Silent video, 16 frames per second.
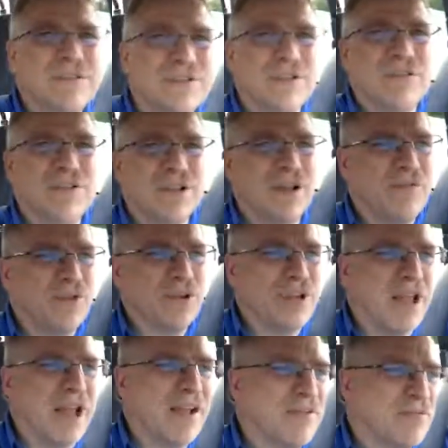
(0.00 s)
Don't love your
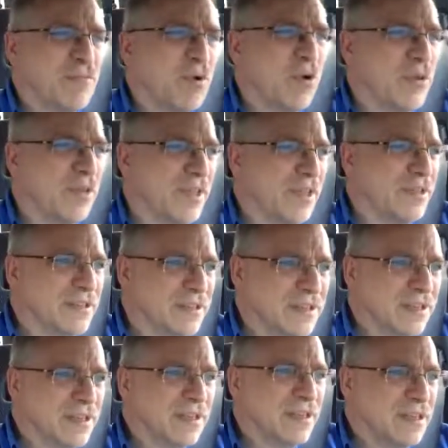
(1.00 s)
life more than,
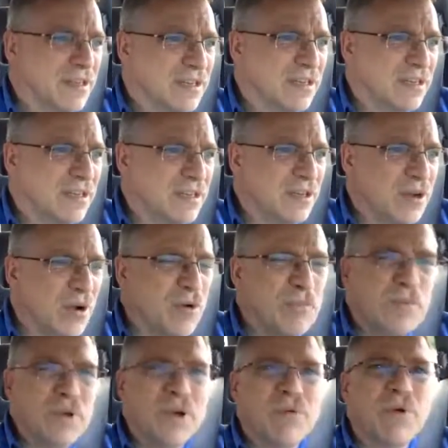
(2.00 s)
you know,
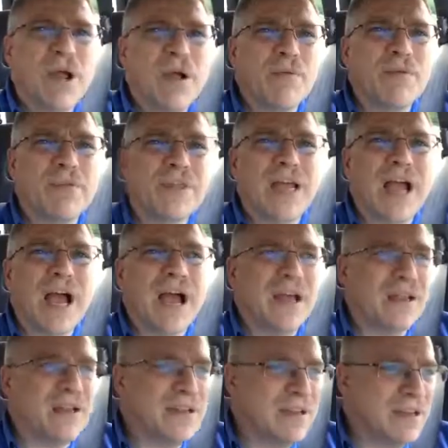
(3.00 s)
being right with
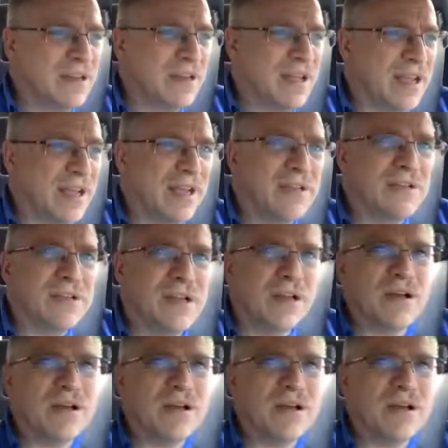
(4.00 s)
God and,